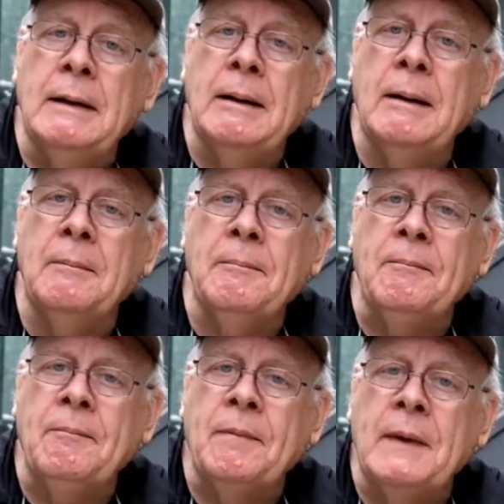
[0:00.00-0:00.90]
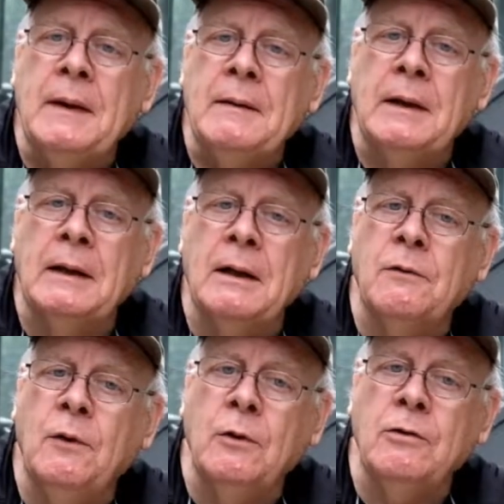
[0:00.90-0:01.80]
that a lot of
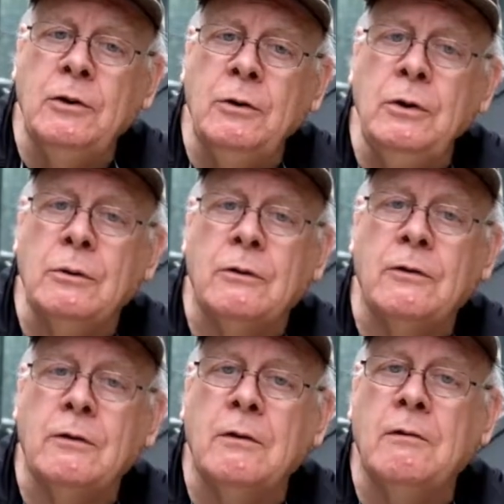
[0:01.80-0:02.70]
folks do use